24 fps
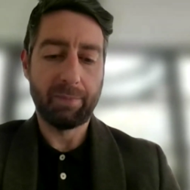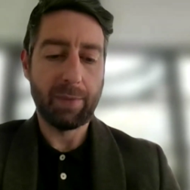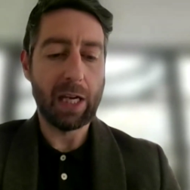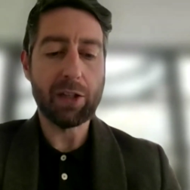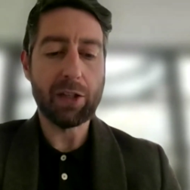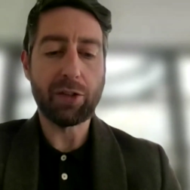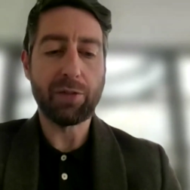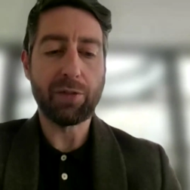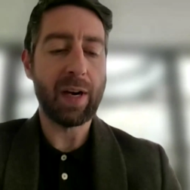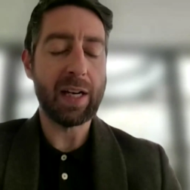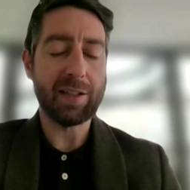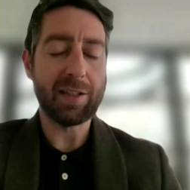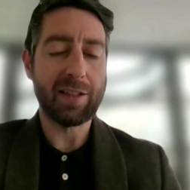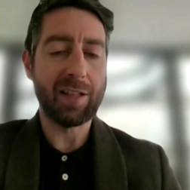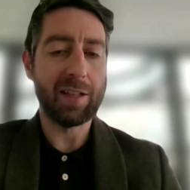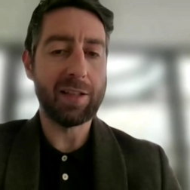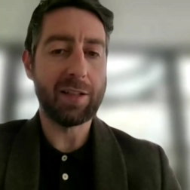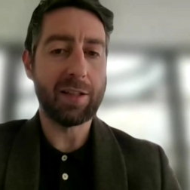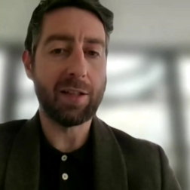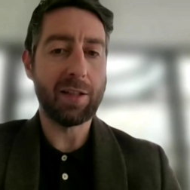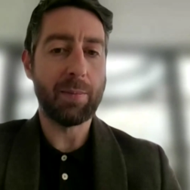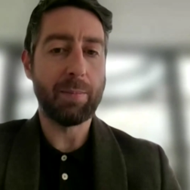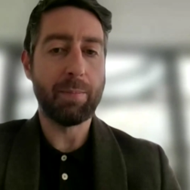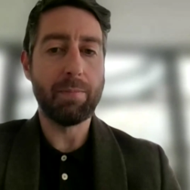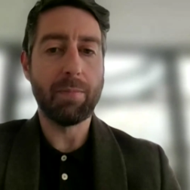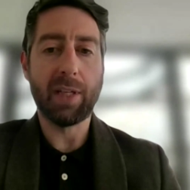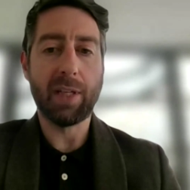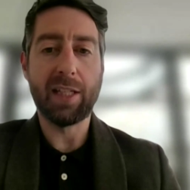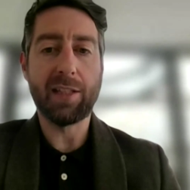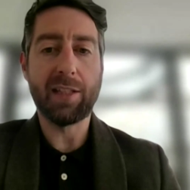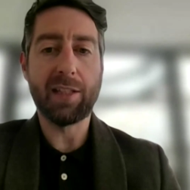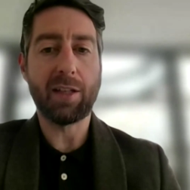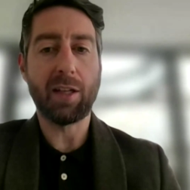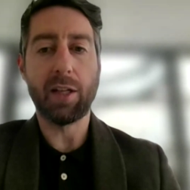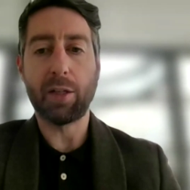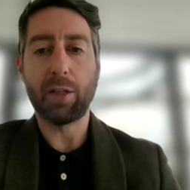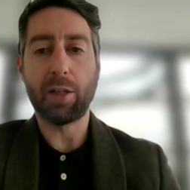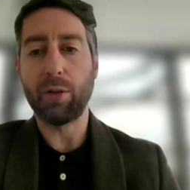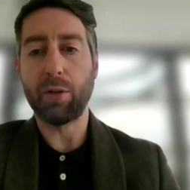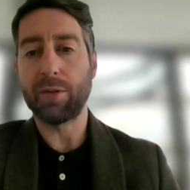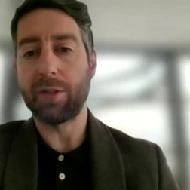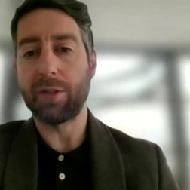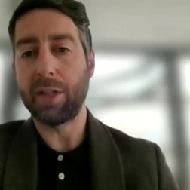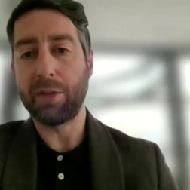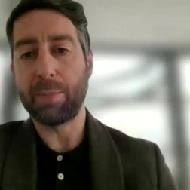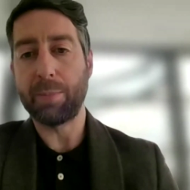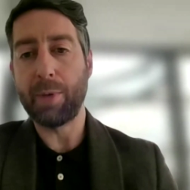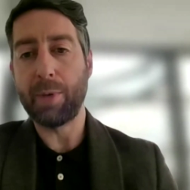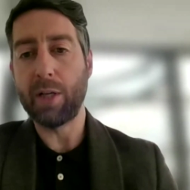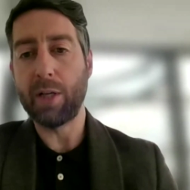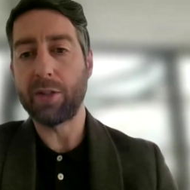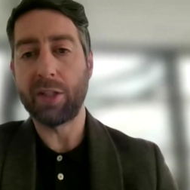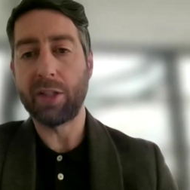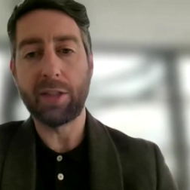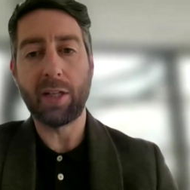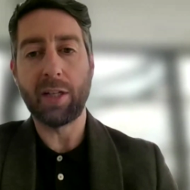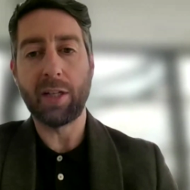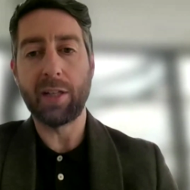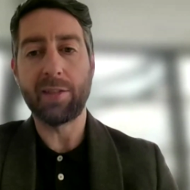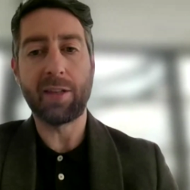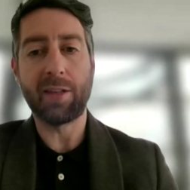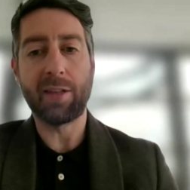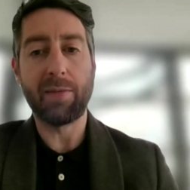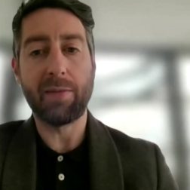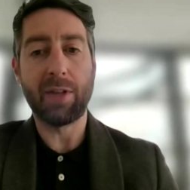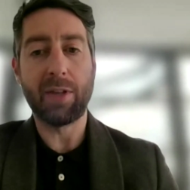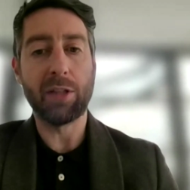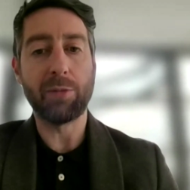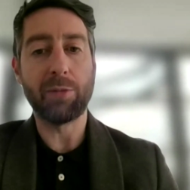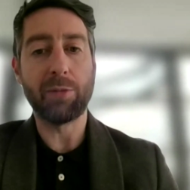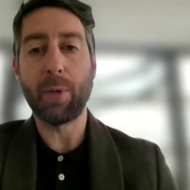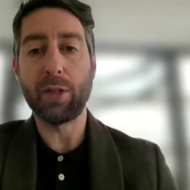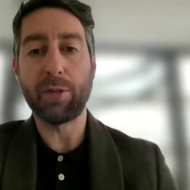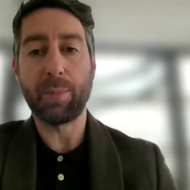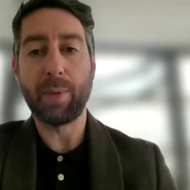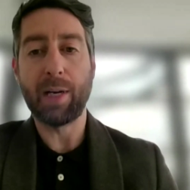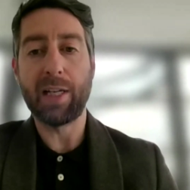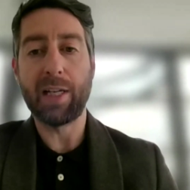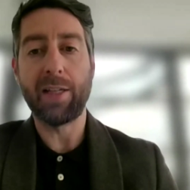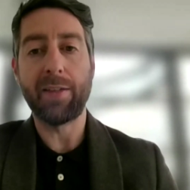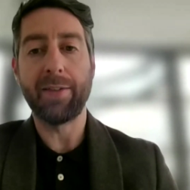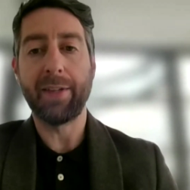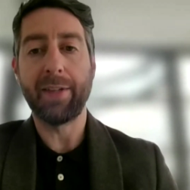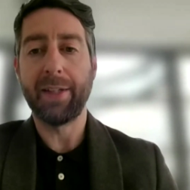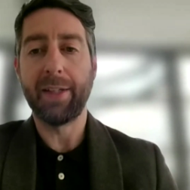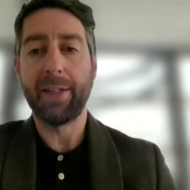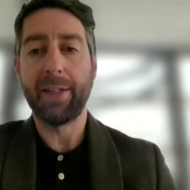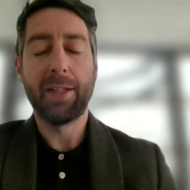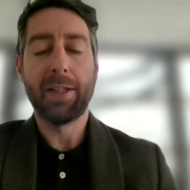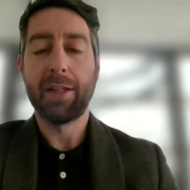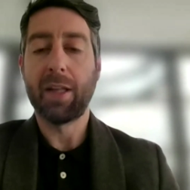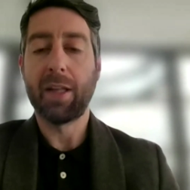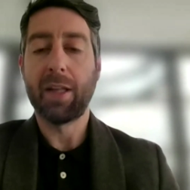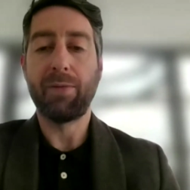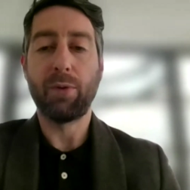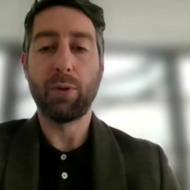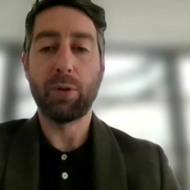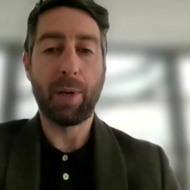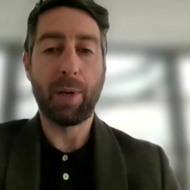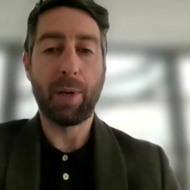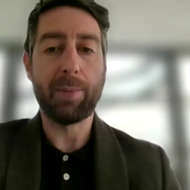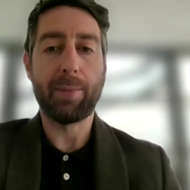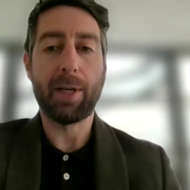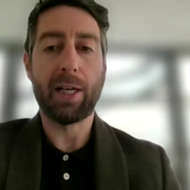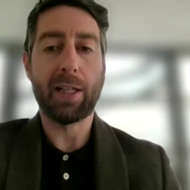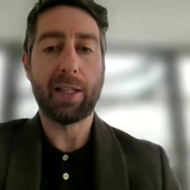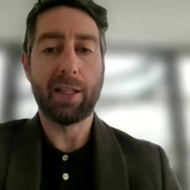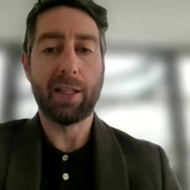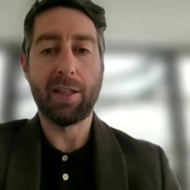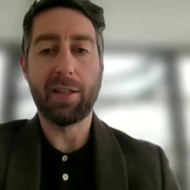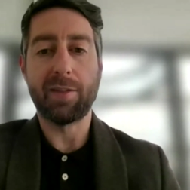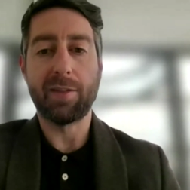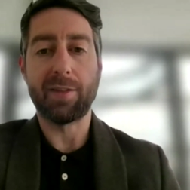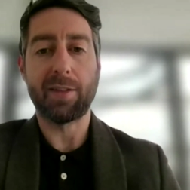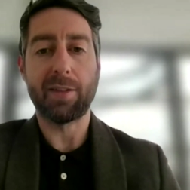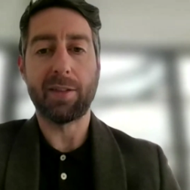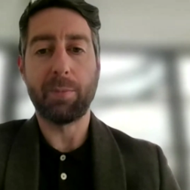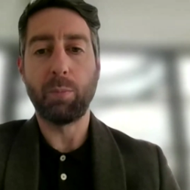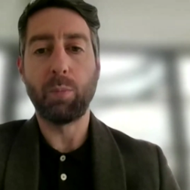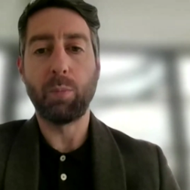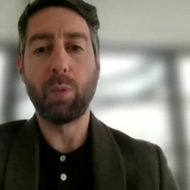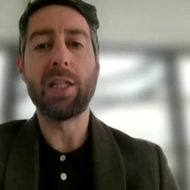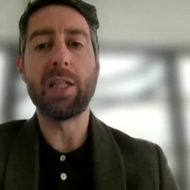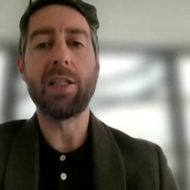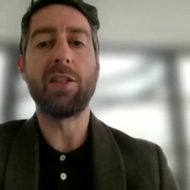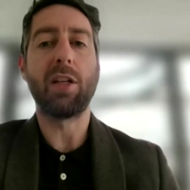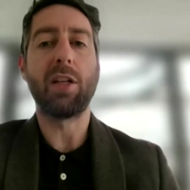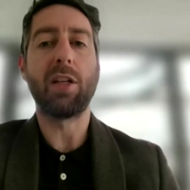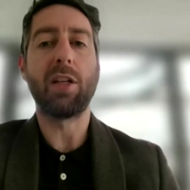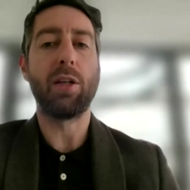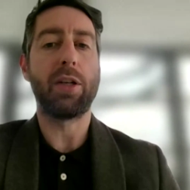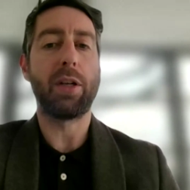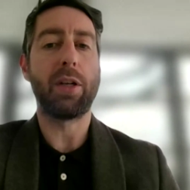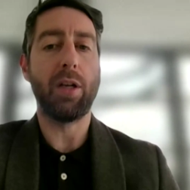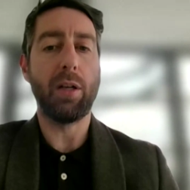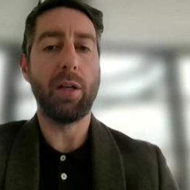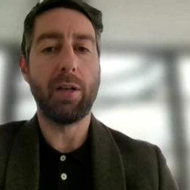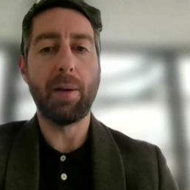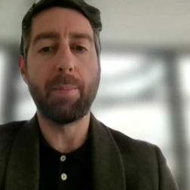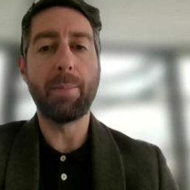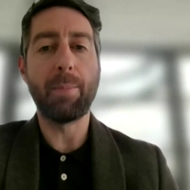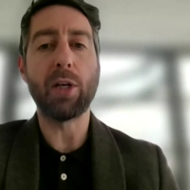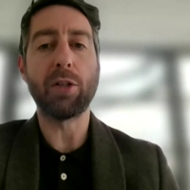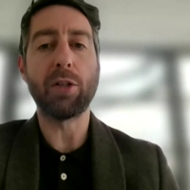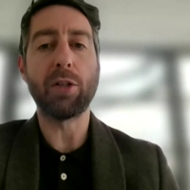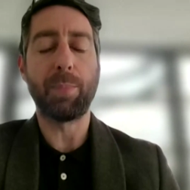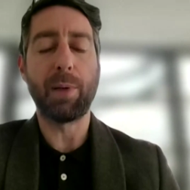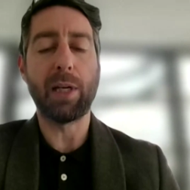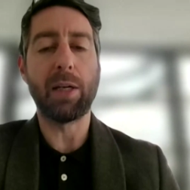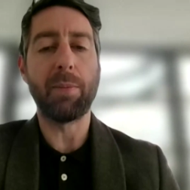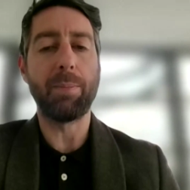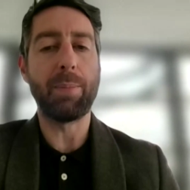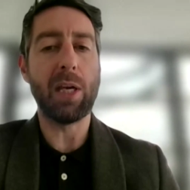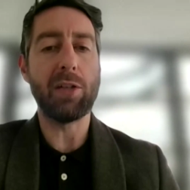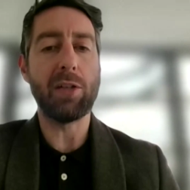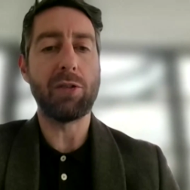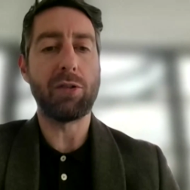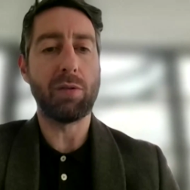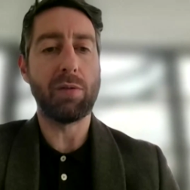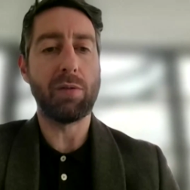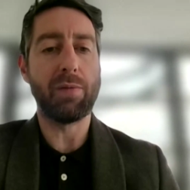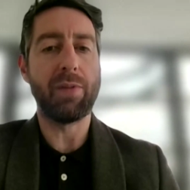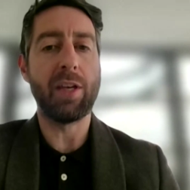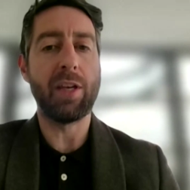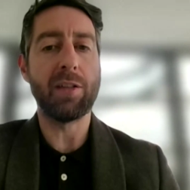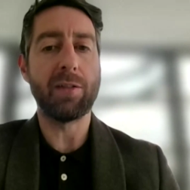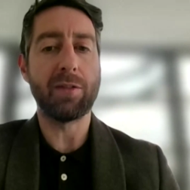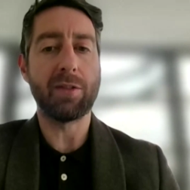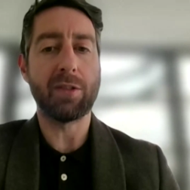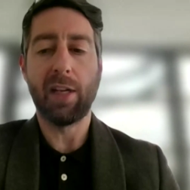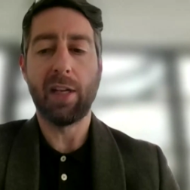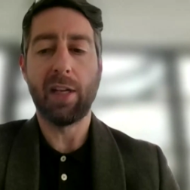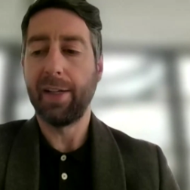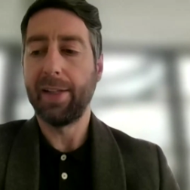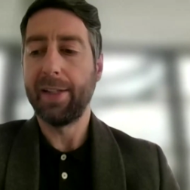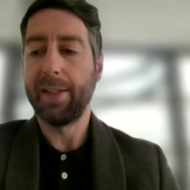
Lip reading: HVAC system, it's going to cost this much, it's going to save this much money, therefore the payback is. We need to look at a much bigger picture of this.